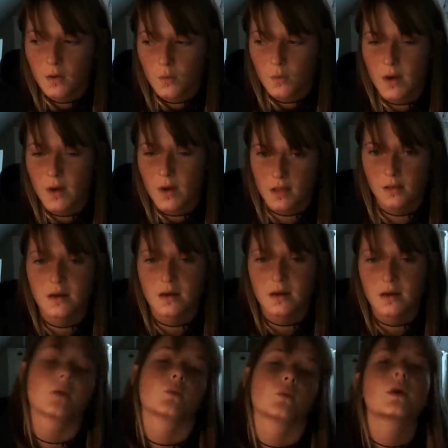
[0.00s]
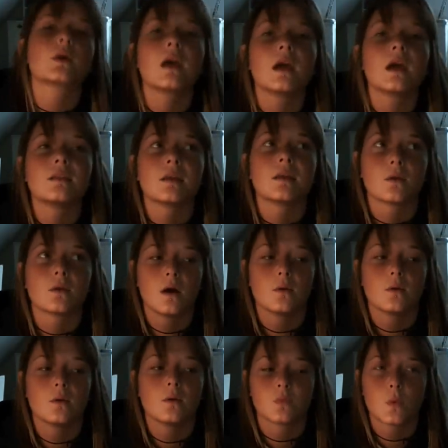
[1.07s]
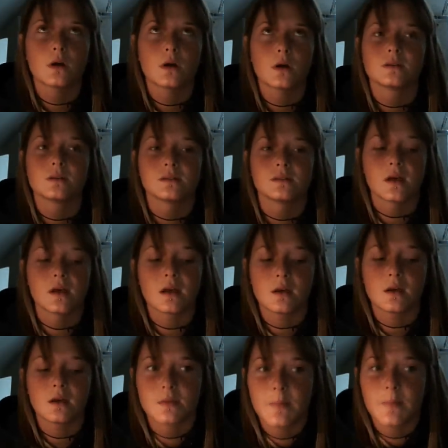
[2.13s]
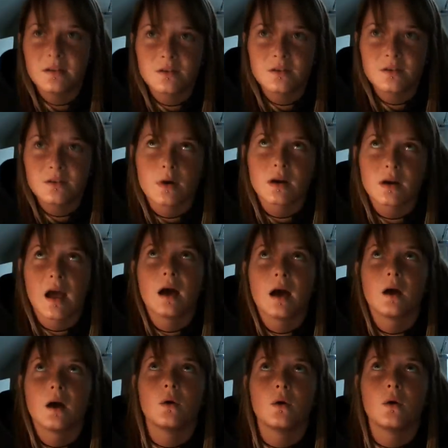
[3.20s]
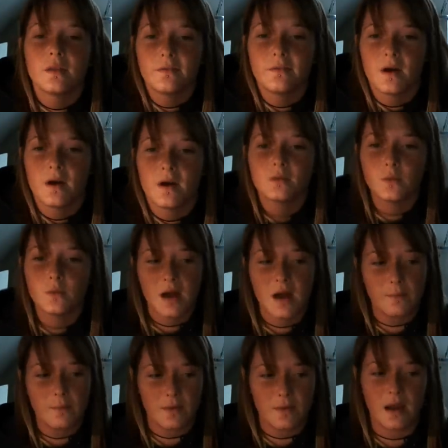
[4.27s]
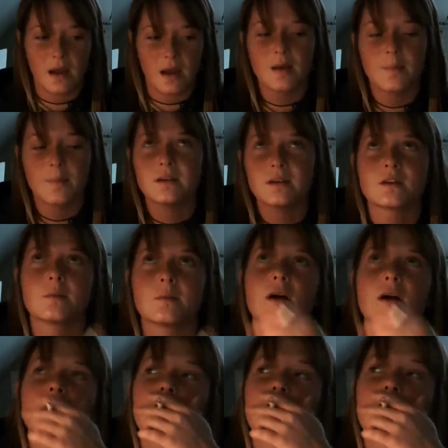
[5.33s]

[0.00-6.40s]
when I learned how to read, there were always words, and it was a picture book. How the fuck would I read a picture book?